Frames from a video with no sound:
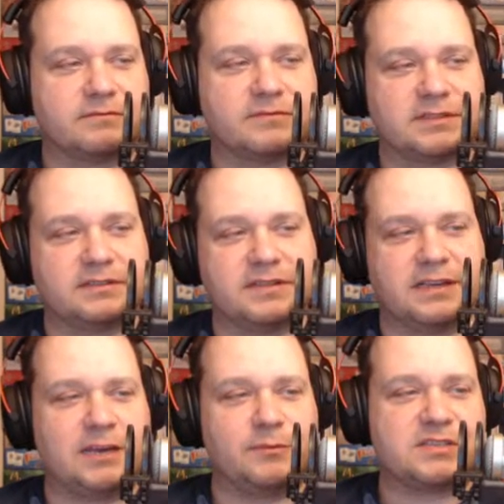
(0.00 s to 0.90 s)
The
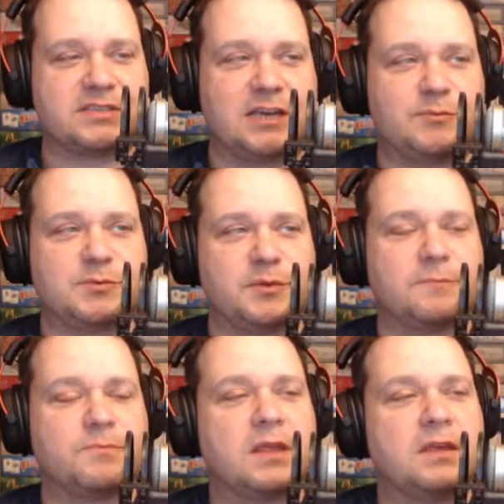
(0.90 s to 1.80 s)
name escapes me.
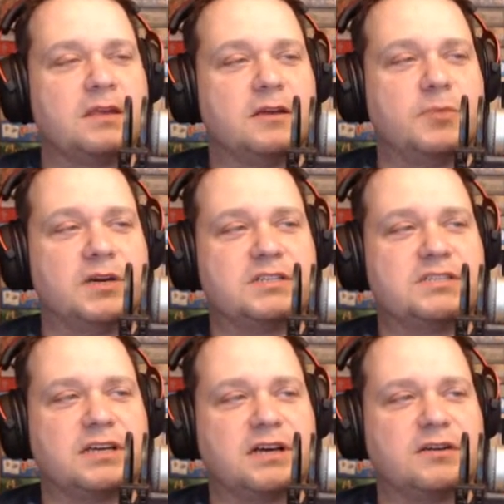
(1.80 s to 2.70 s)

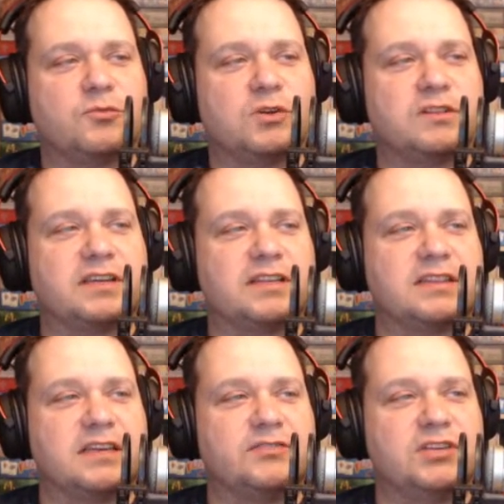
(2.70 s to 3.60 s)
But one thing that
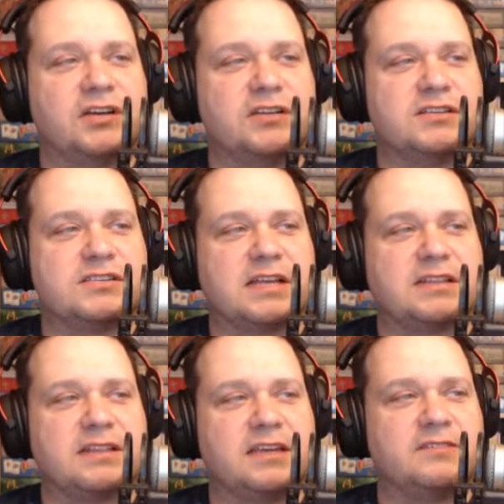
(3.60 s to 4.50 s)
they've done is
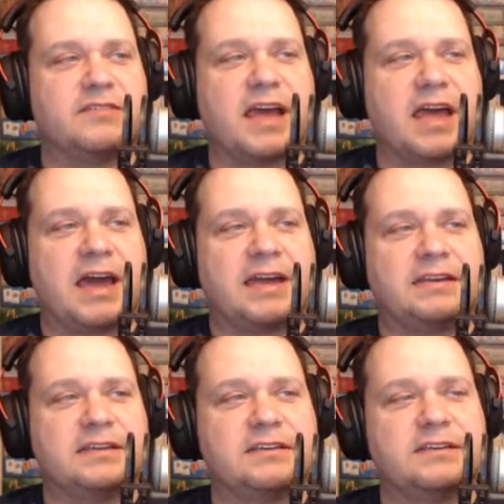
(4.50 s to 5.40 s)
that they've
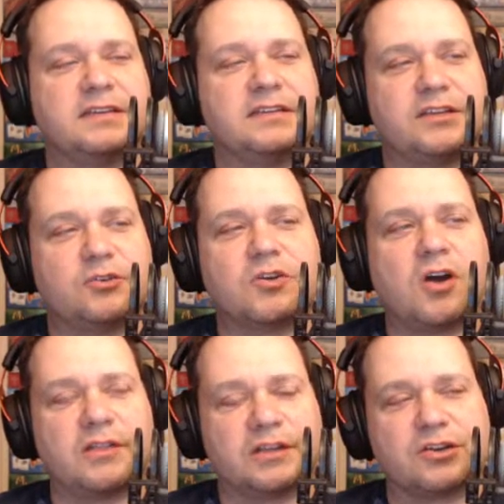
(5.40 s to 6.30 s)
added, they don't
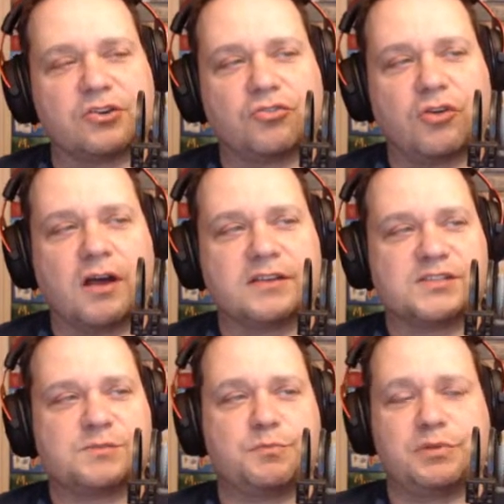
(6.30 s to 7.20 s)
call it
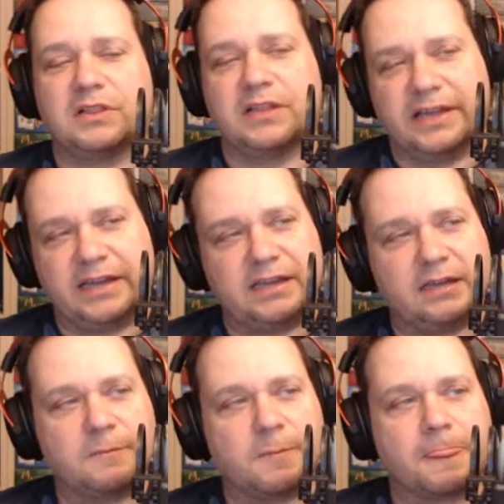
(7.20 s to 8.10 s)

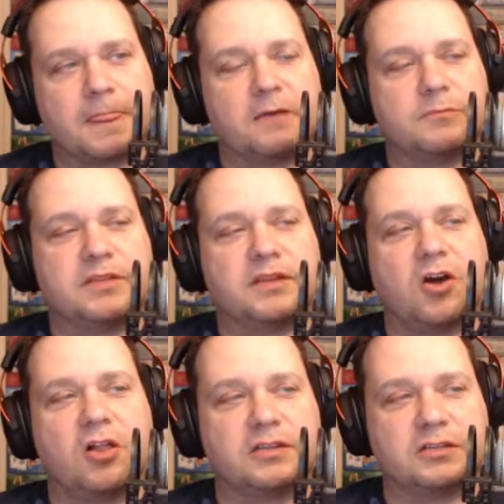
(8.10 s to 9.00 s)
cross-play, but they
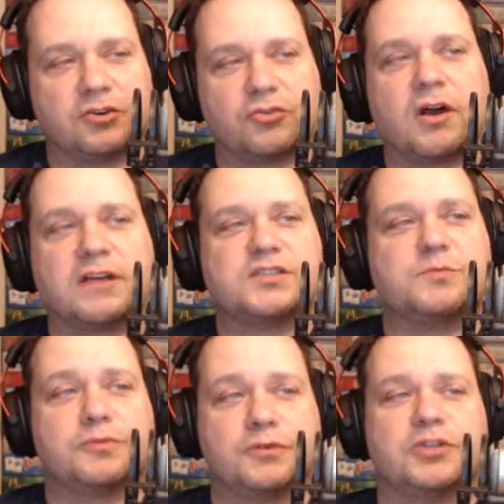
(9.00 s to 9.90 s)
call it
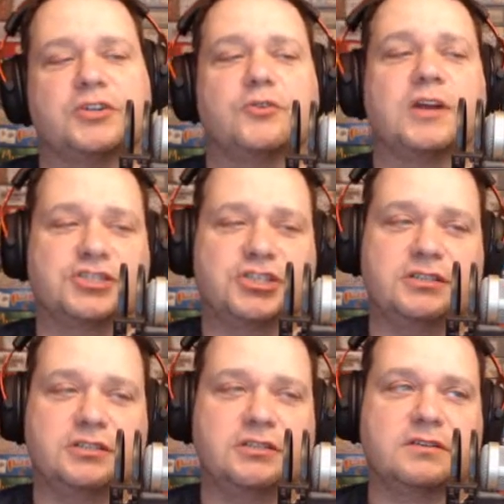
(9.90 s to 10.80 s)
cross-progression.
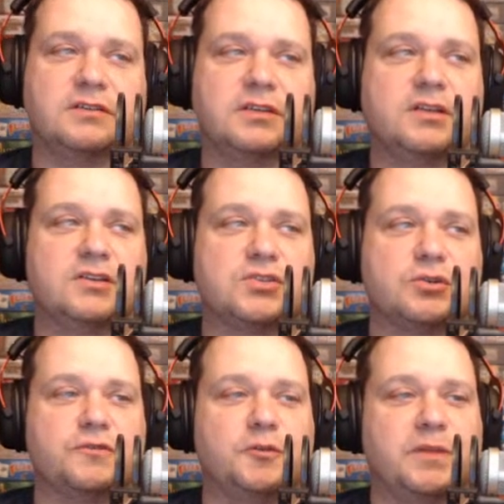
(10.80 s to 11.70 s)
So
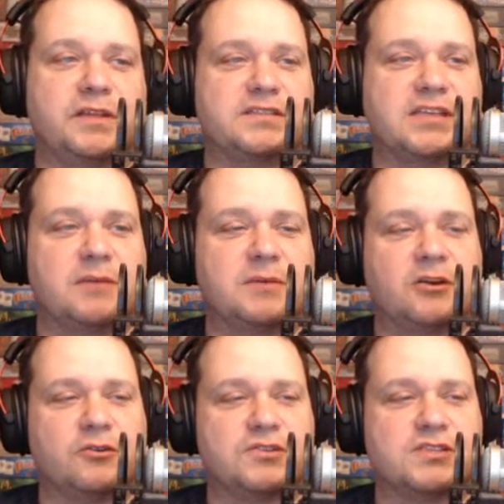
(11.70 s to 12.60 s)
if you play this game, and I
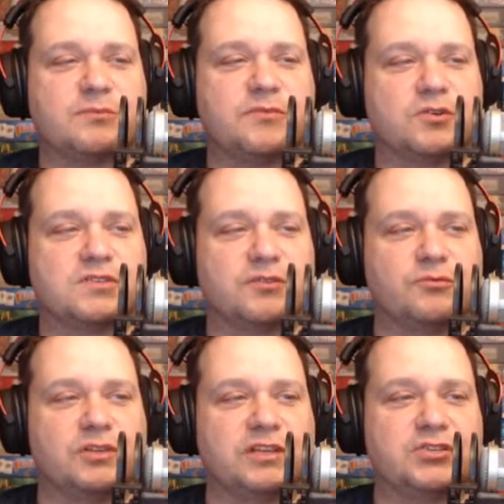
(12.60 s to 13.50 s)
know there's some folks that
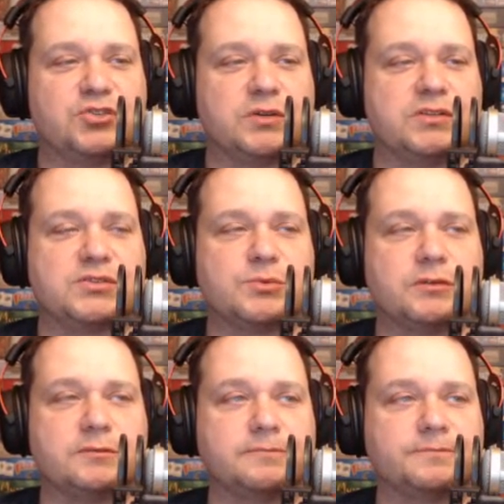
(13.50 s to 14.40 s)
really enjoy this one,